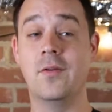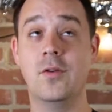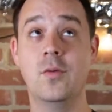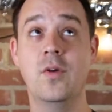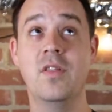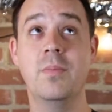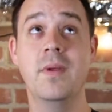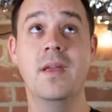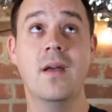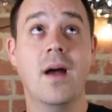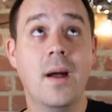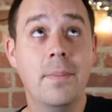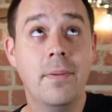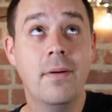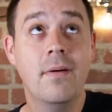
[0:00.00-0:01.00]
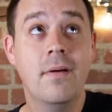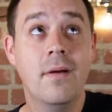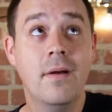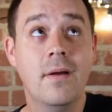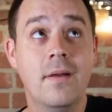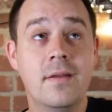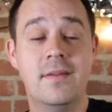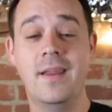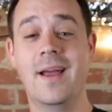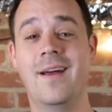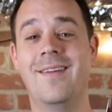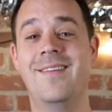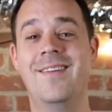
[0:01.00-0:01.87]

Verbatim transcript: Do it with me, up, down,